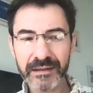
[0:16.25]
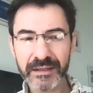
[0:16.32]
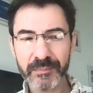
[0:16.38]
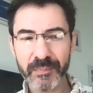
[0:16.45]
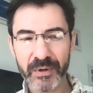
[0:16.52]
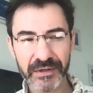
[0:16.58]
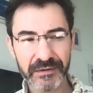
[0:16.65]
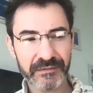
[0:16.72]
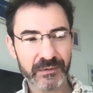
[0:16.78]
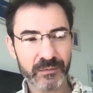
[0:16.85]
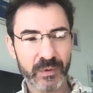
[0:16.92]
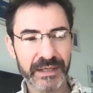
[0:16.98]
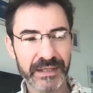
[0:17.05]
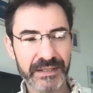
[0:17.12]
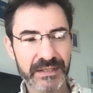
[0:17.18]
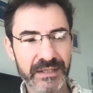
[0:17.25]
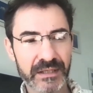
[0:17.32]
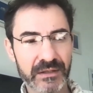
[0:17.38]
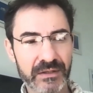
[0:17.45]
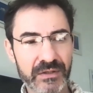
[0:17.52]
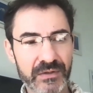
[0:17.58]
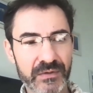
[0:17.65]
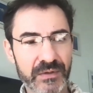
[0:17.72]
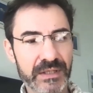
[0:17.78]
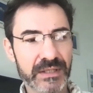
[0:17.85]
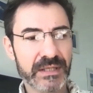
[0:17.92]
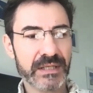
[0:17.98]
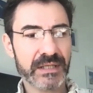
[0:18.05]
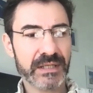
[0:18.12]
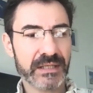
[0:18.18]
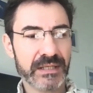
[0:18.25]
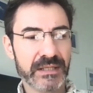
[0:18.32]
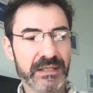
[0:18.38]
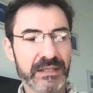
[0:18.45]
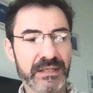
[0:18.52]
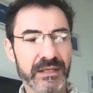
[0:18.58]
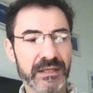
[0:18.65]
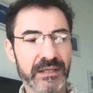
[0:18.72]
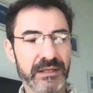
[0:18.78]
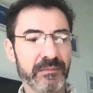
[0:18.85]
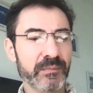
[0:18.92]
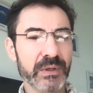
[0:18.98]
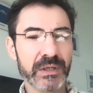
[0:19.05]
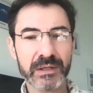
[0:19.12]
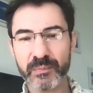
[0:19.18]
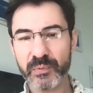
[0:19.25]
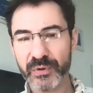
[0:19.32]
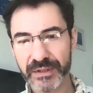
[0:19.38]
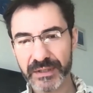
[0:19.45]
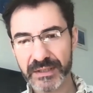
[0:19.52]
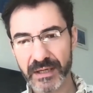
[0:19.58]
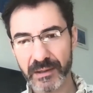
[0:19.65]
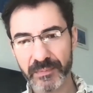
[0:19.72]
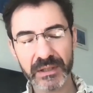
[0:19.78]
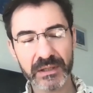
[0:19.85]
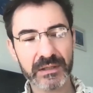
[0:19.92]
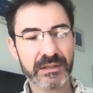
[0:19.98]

think part of it why I decided to do this is it's a pretty important topic.